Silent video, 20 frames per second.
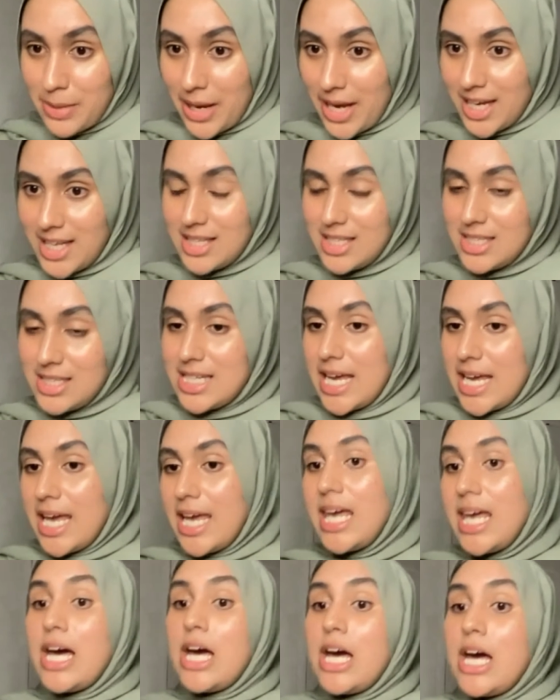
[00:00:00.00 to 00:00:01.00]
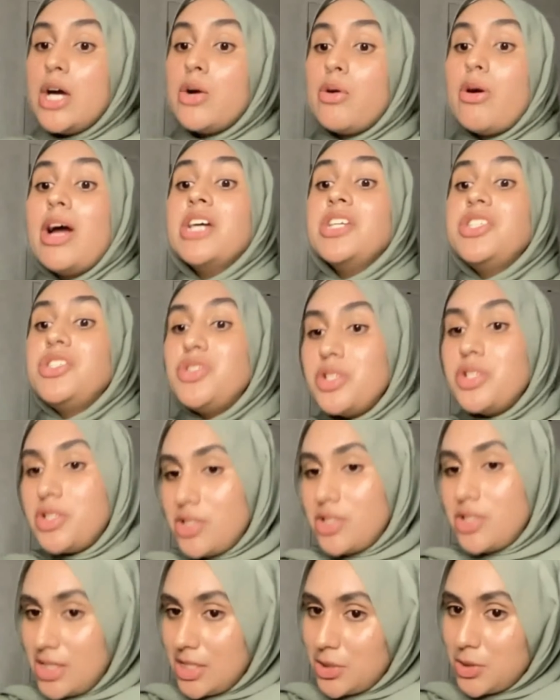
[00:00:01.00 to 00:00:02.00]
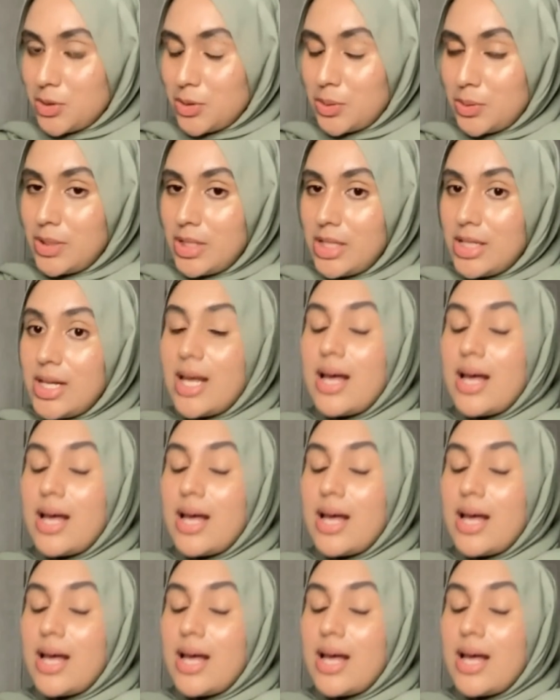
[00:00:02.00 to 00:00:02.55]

back in the day, Christchurch Central.